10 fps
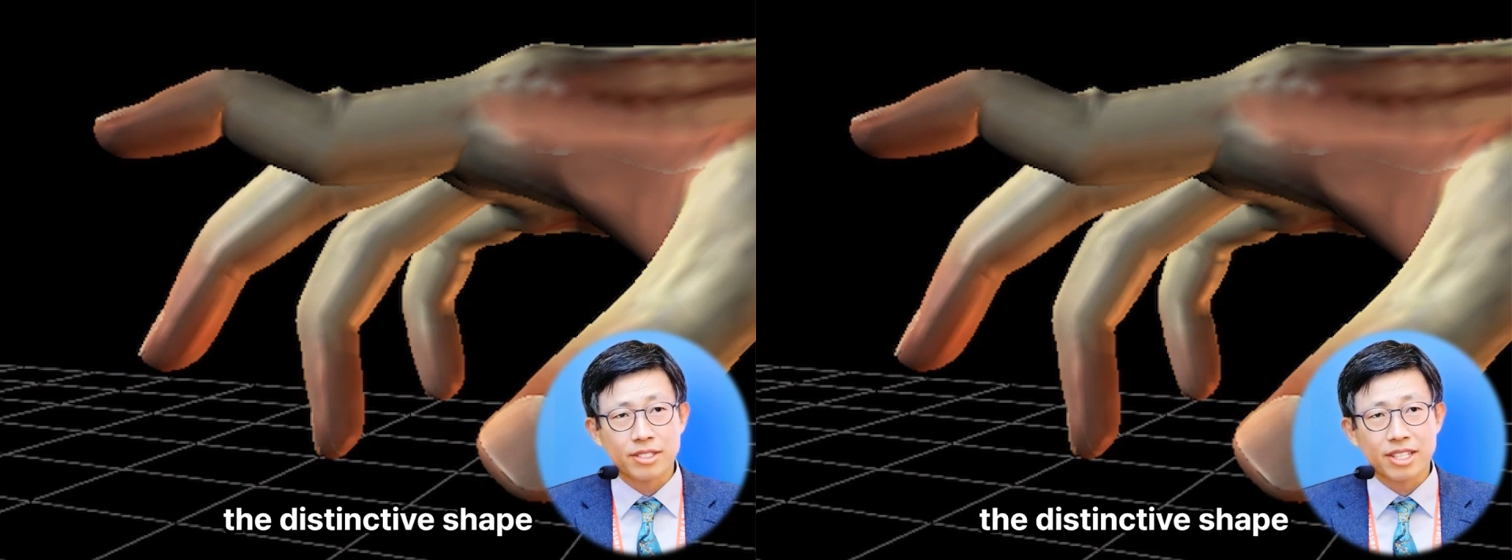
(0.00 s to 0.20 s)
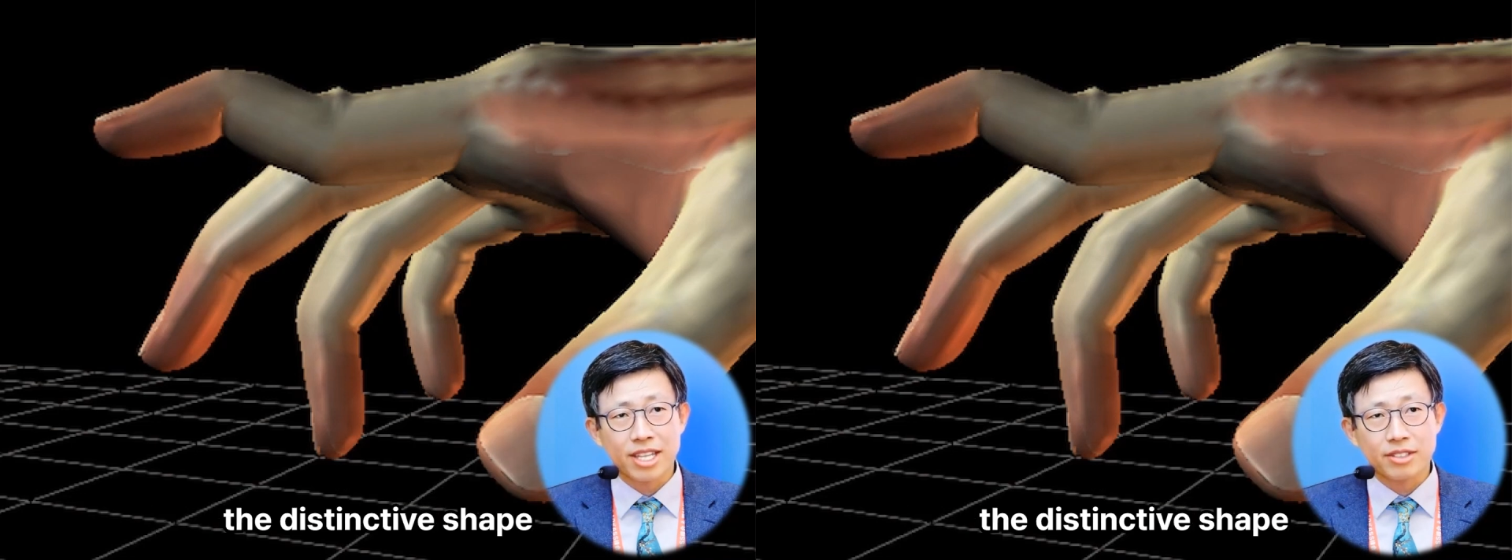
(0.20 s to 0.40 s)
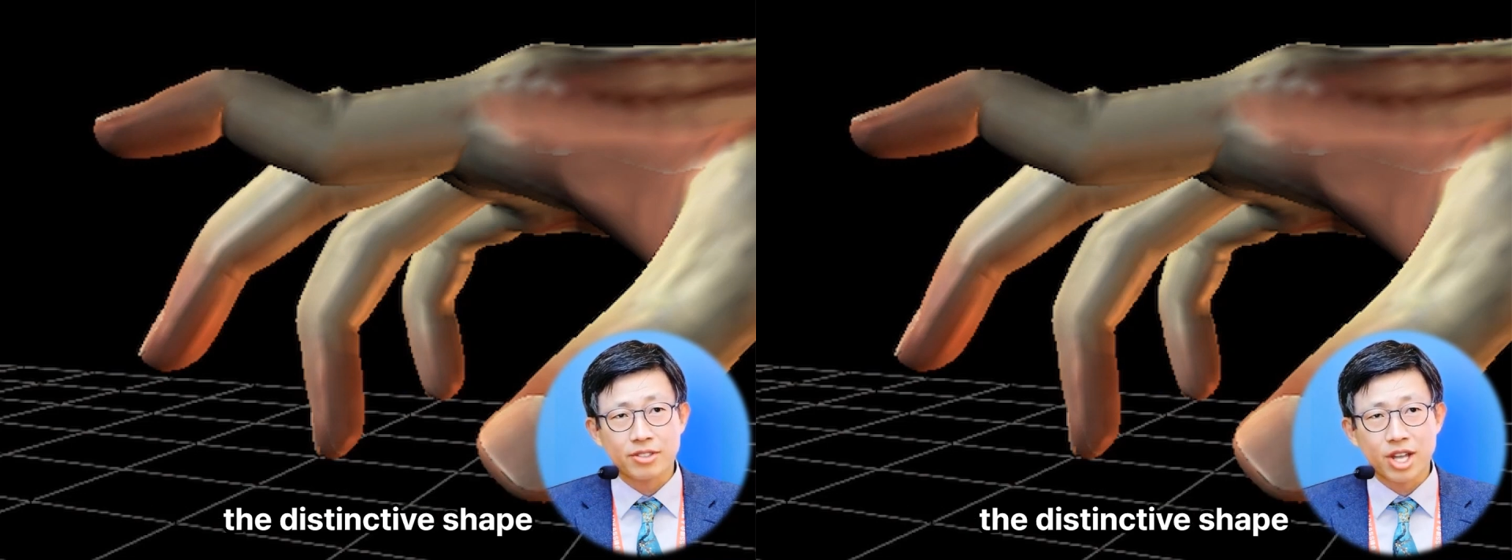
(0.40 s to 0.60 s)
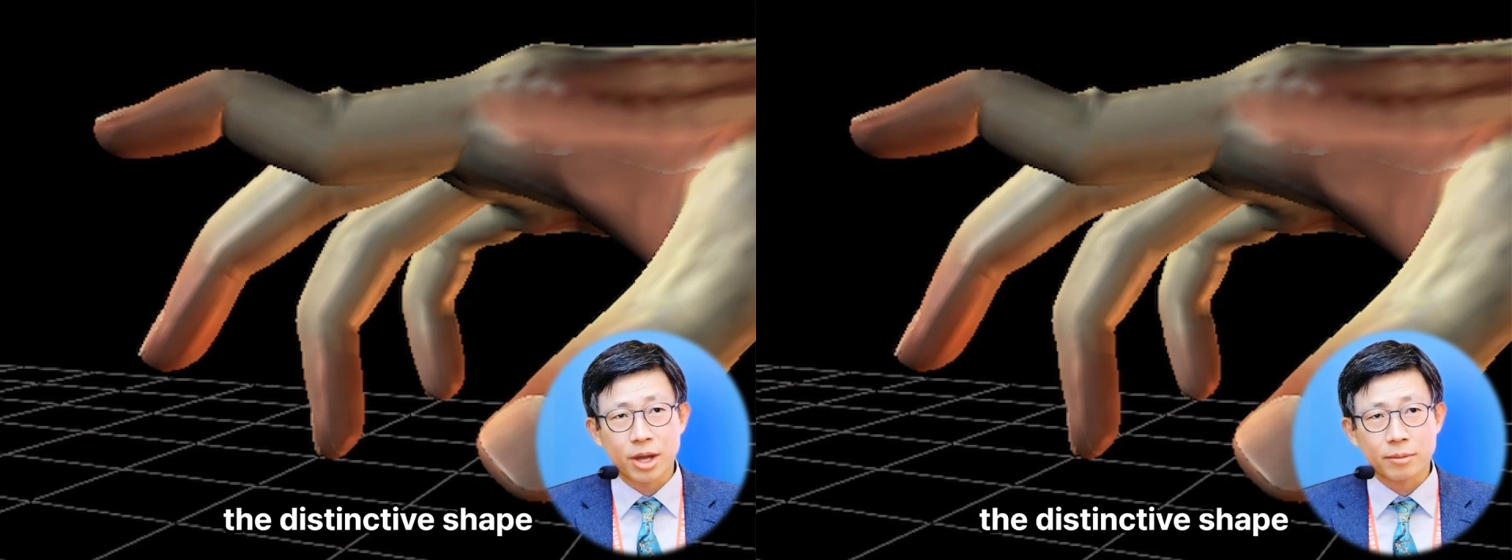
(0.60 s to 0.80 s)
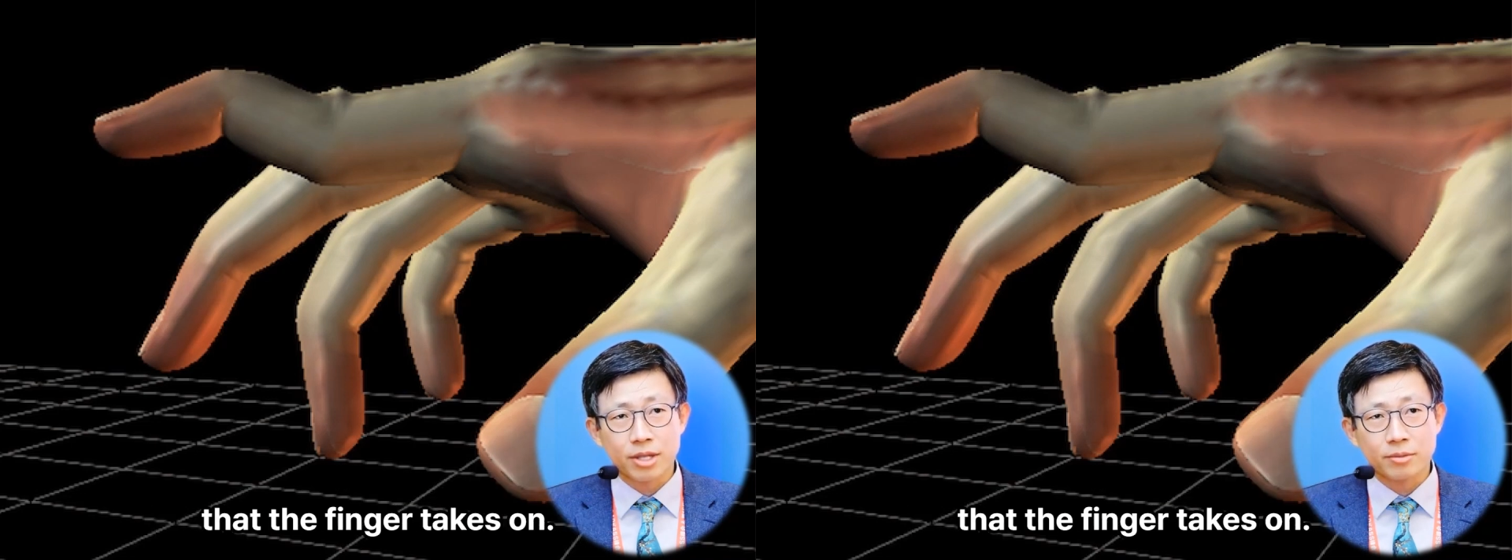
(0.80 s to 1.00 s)
distinctive
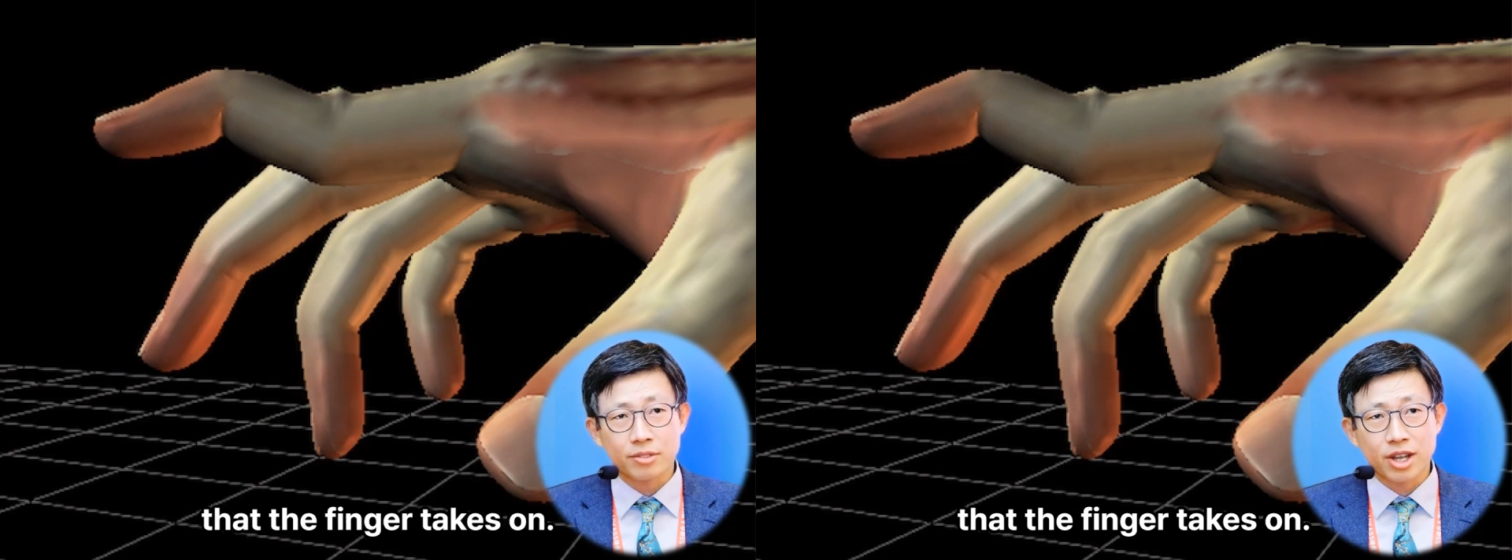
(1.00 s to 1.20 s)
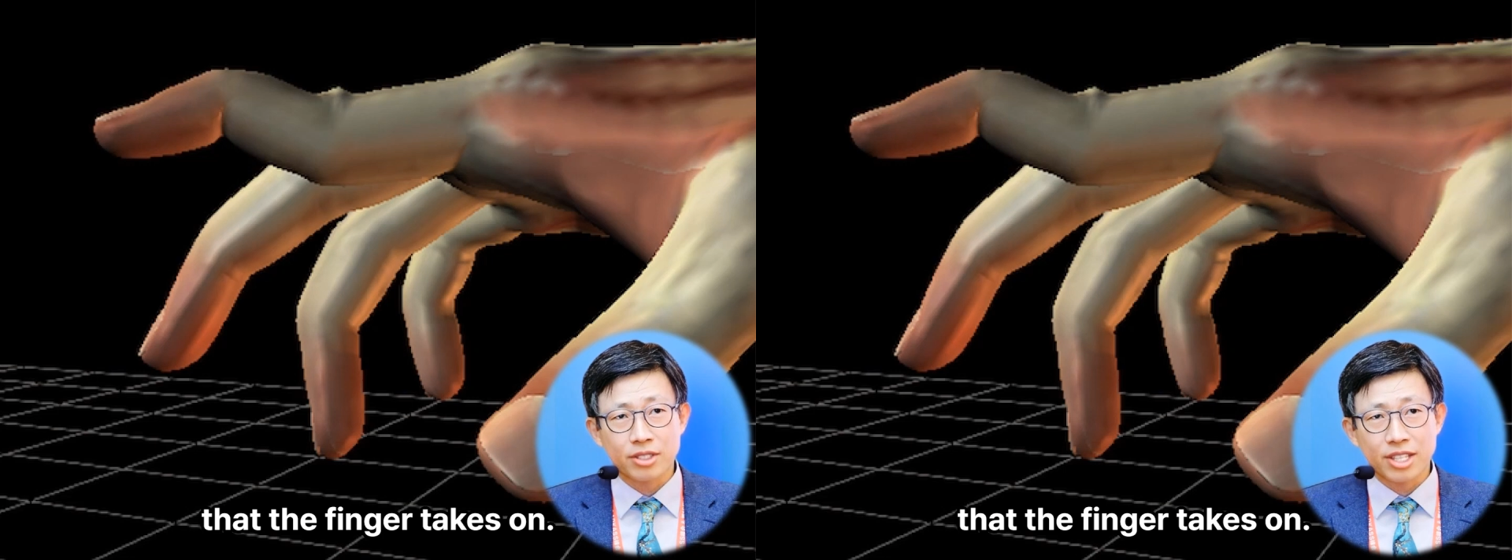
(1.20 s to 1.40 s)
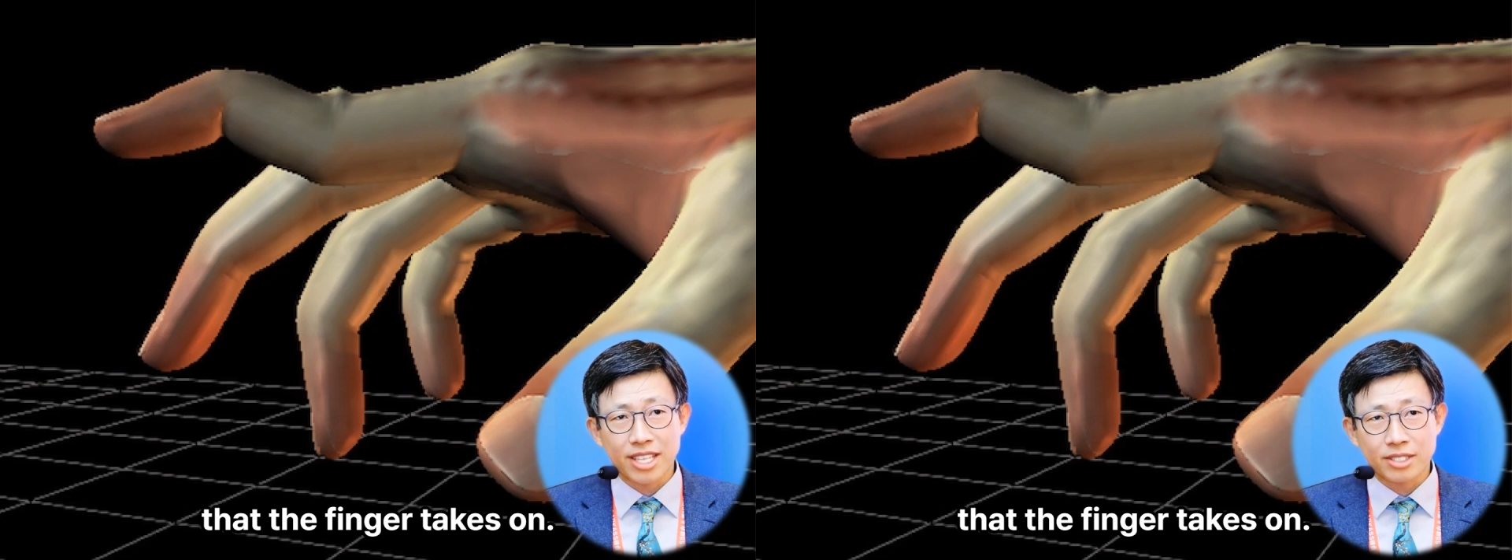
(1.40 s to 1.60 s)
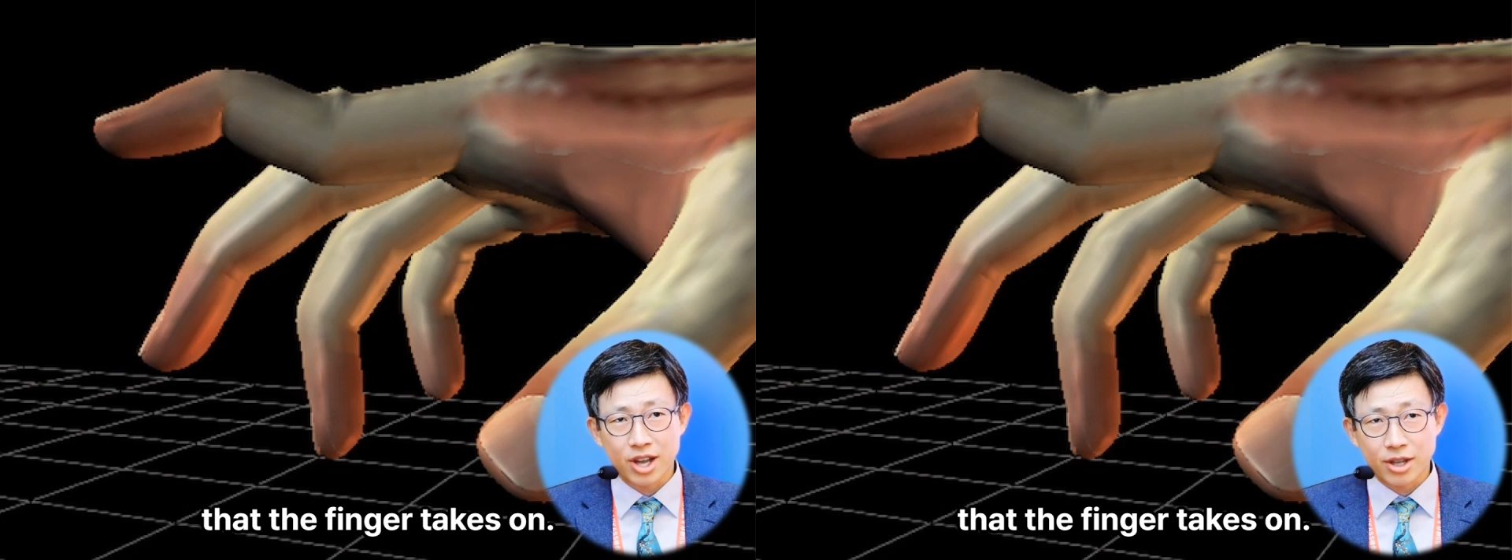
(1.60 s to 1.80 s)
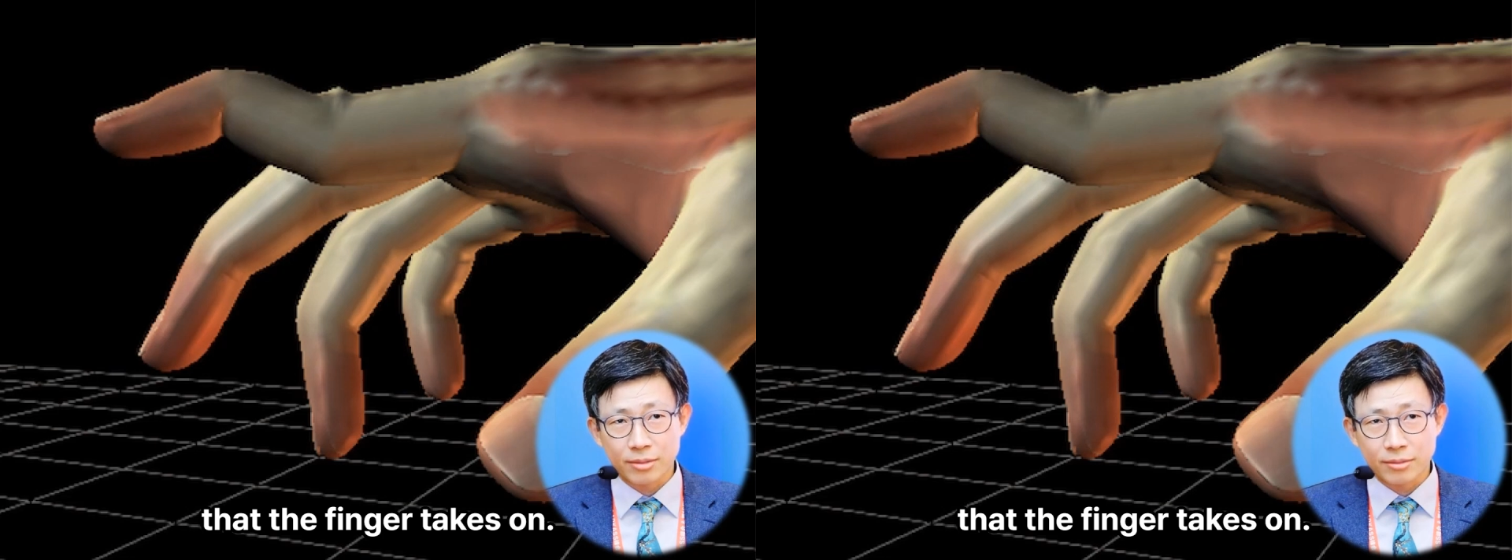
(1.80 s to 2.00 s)
shape that the finger takes
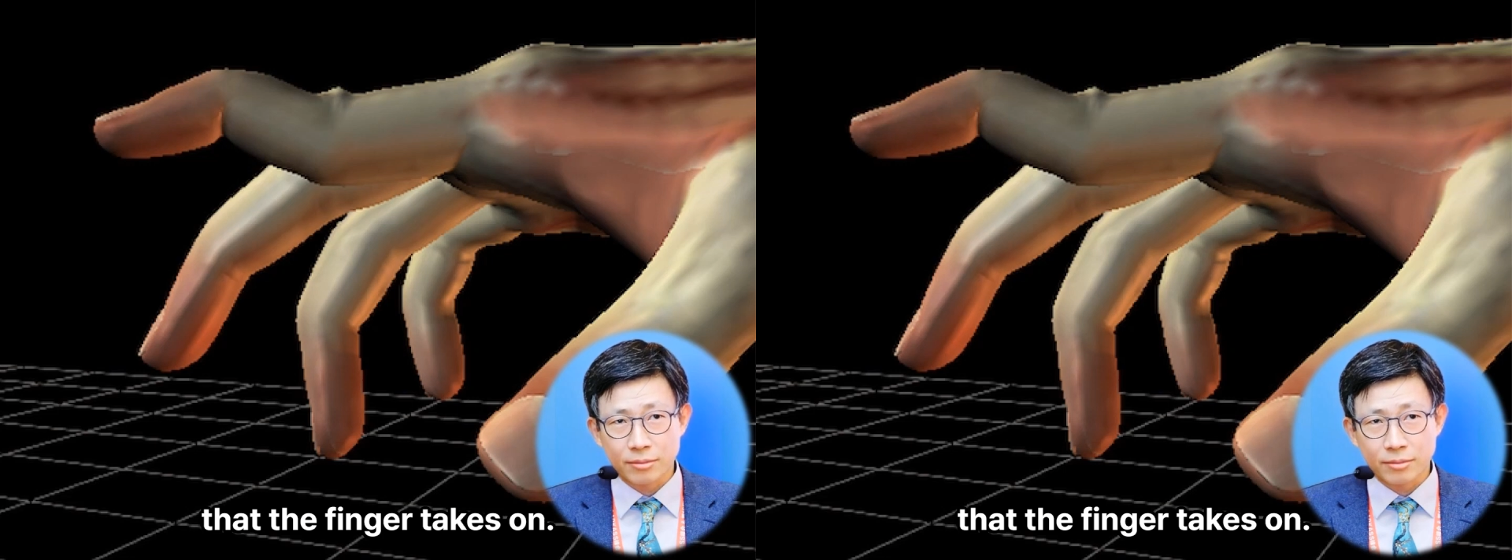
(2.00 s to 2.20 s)
on.